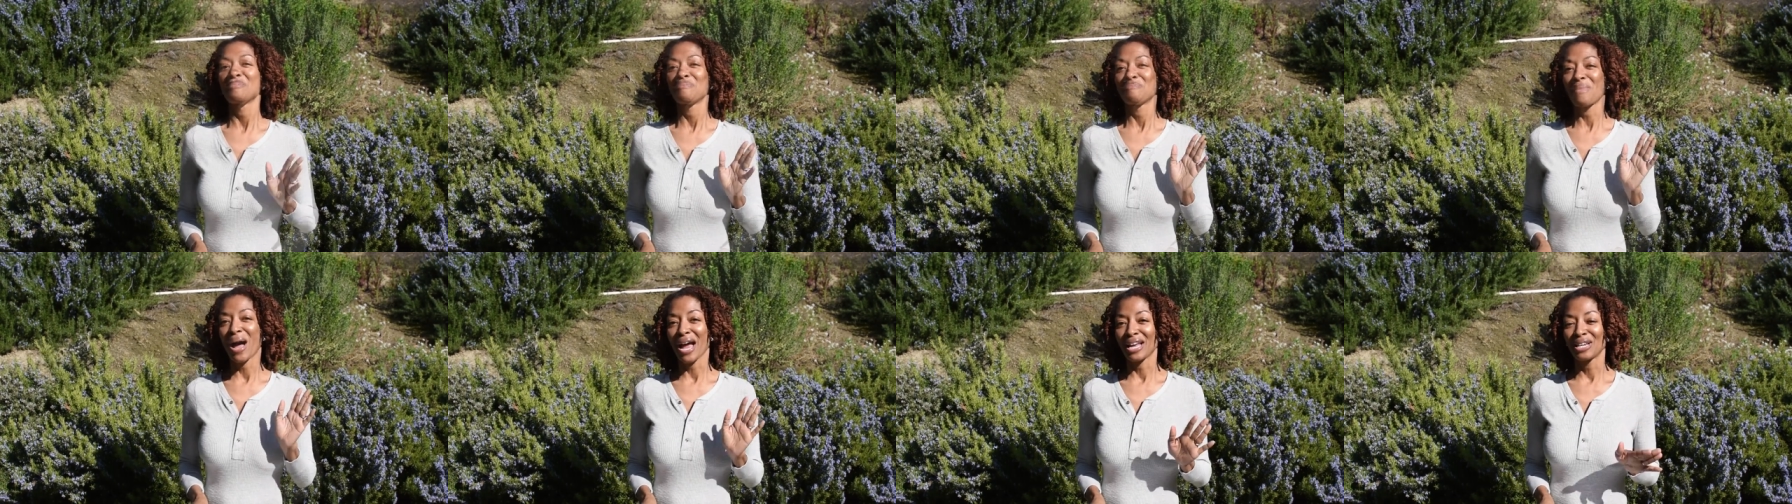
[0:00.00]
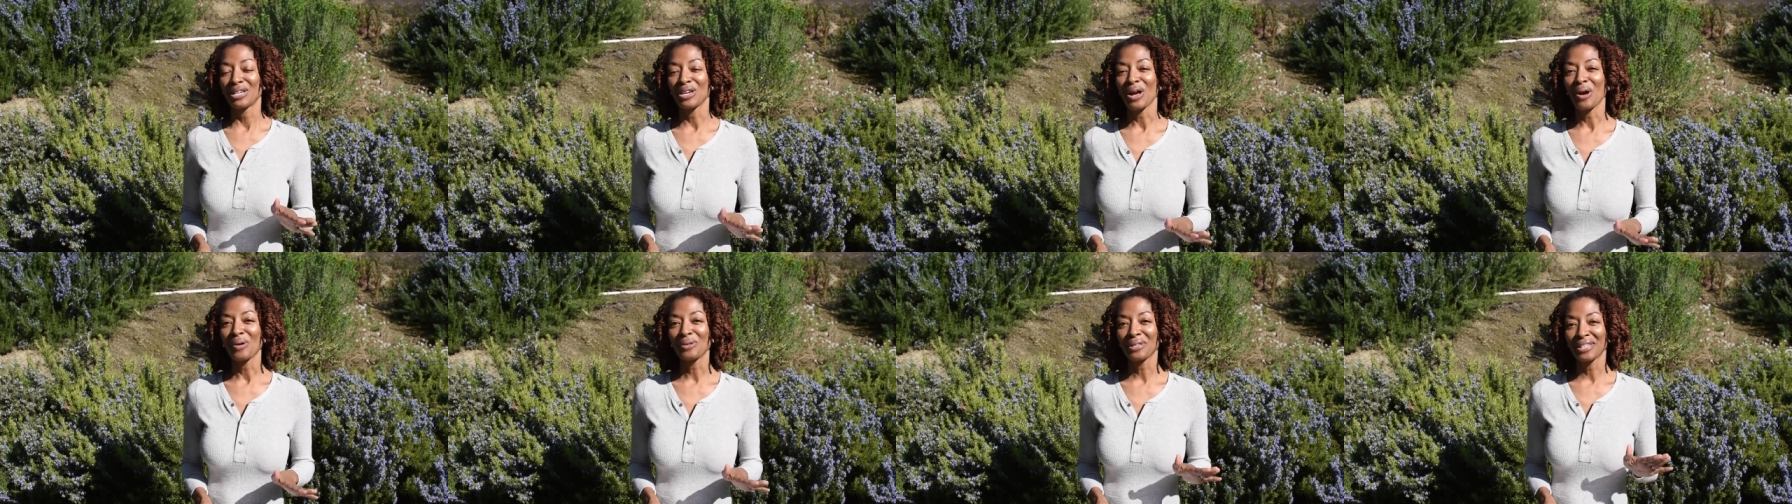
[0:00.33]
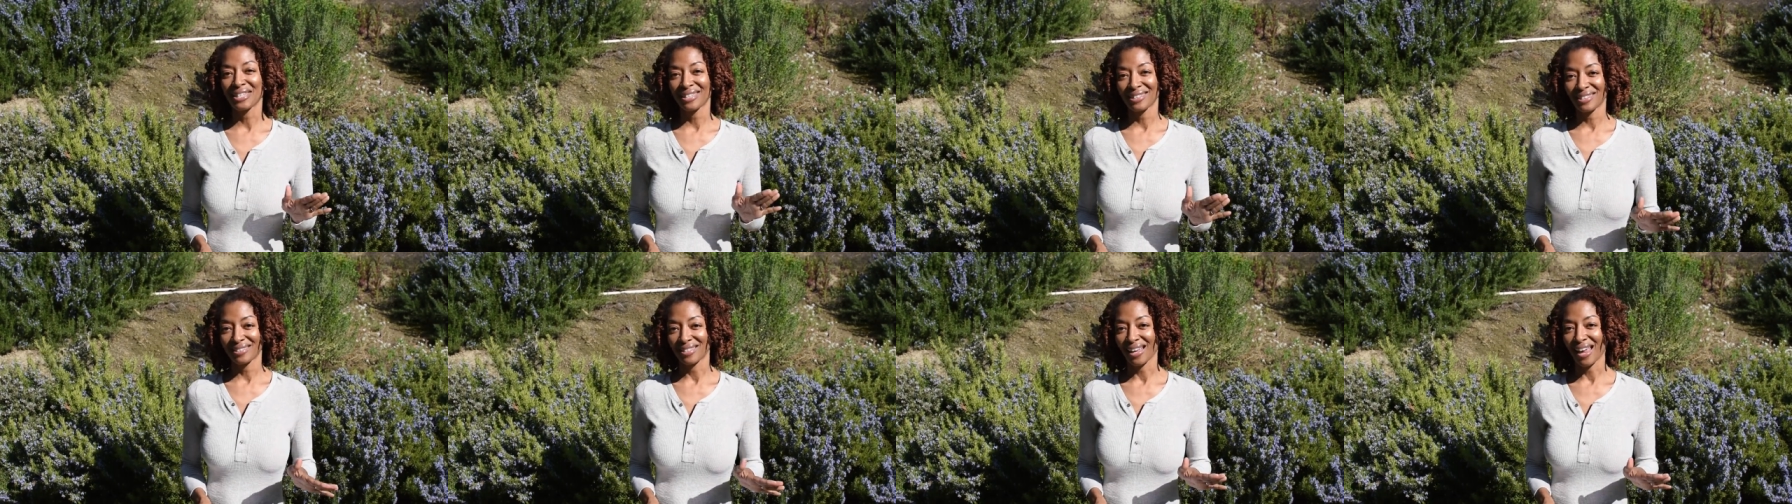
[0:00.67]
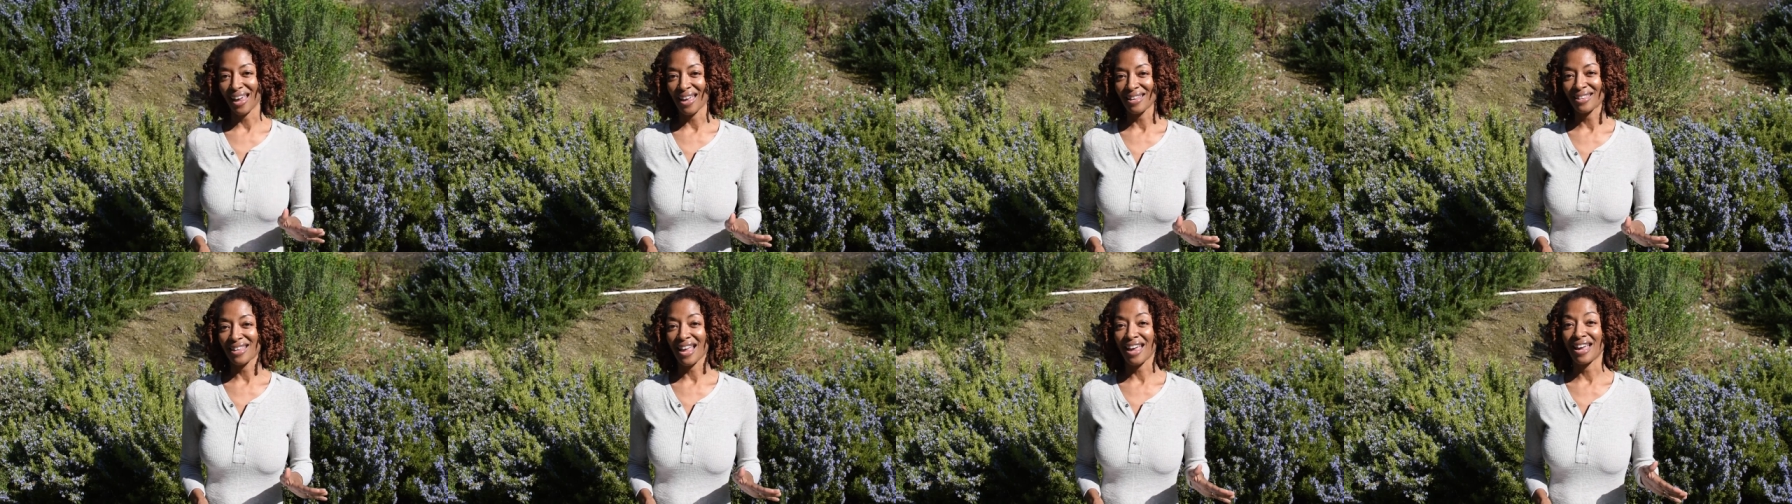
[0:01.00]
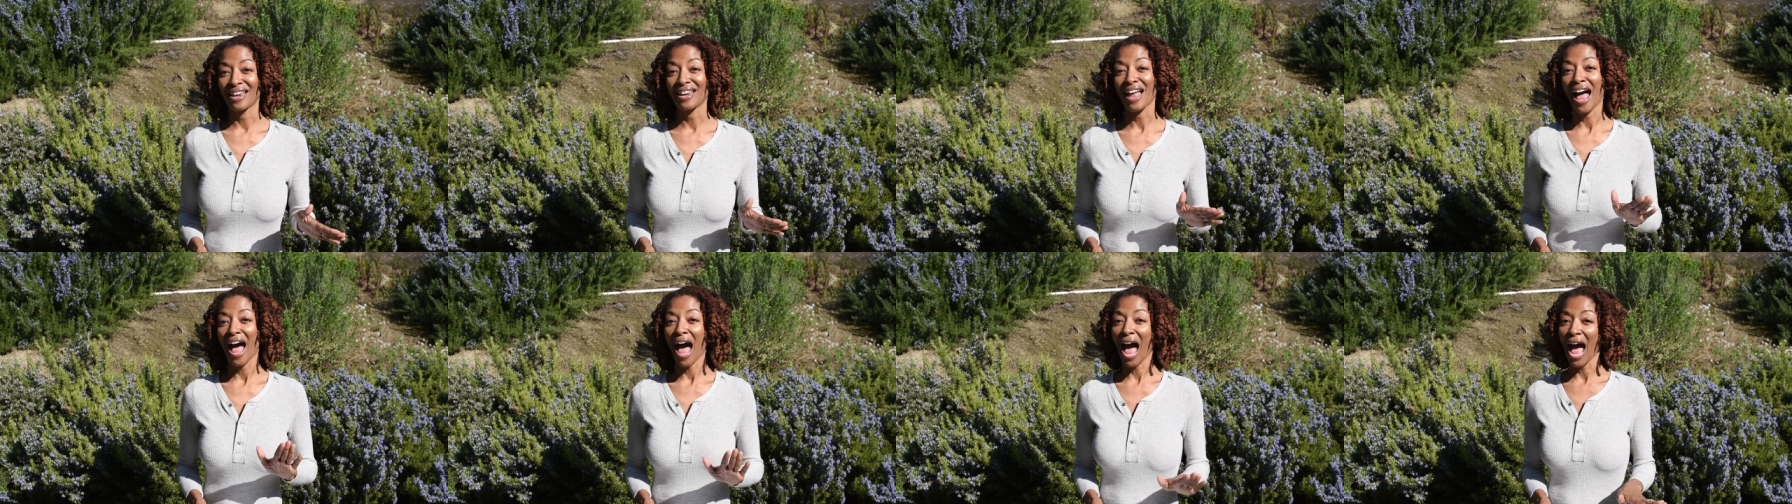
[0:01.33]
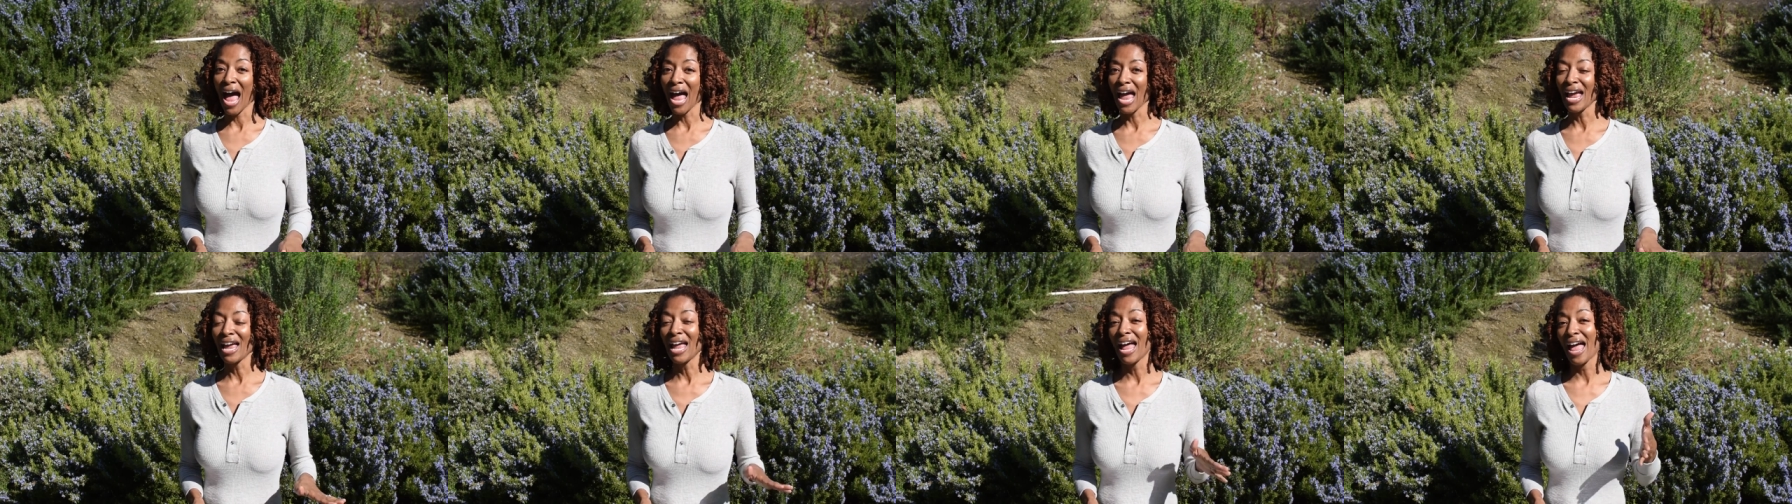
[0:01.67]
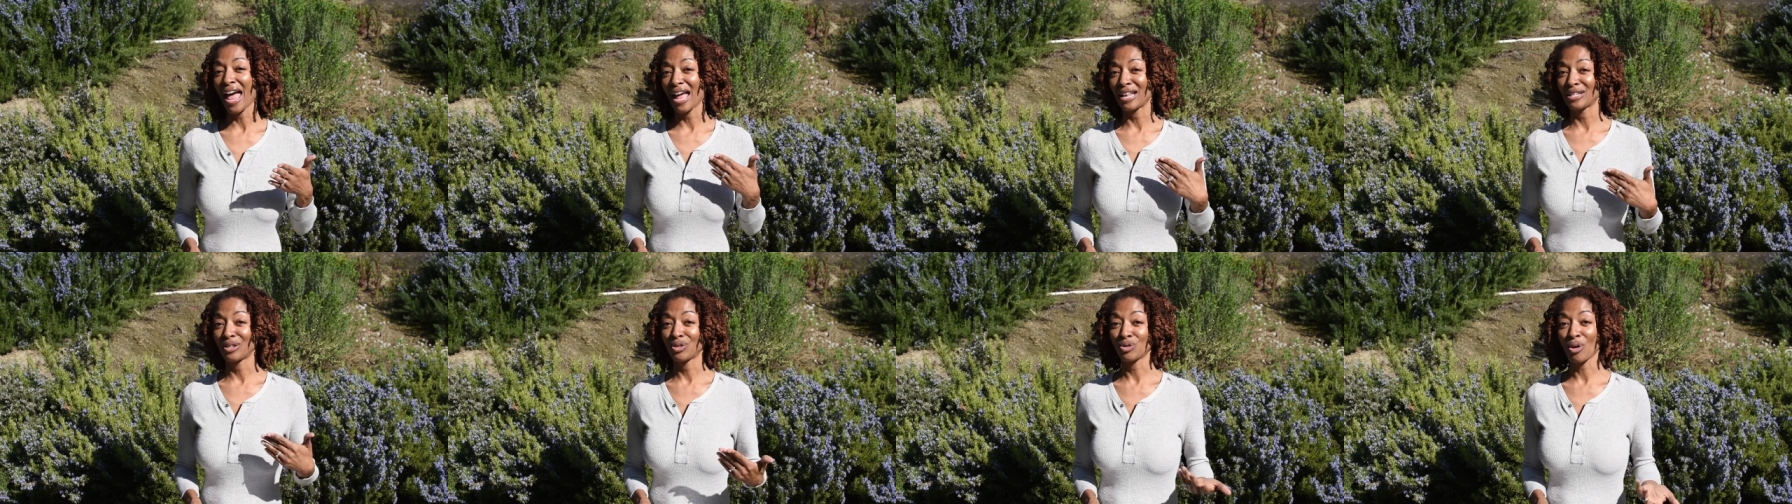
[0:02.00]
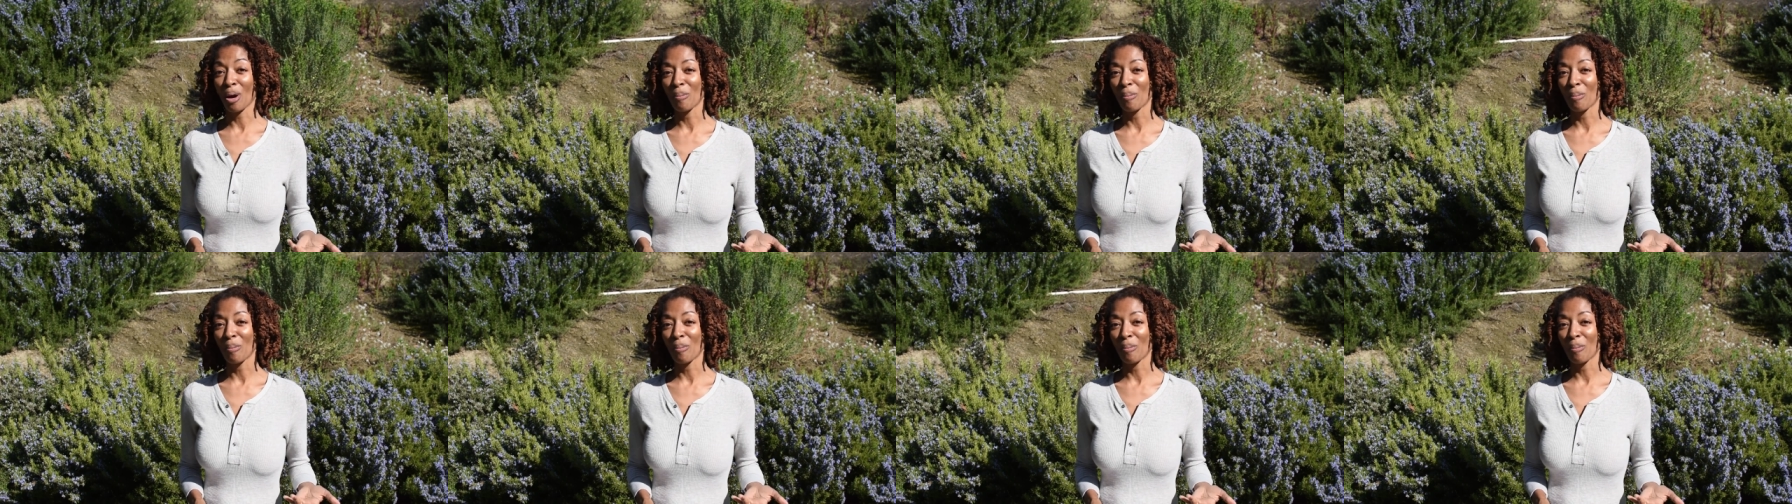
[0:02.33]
my notes said that I had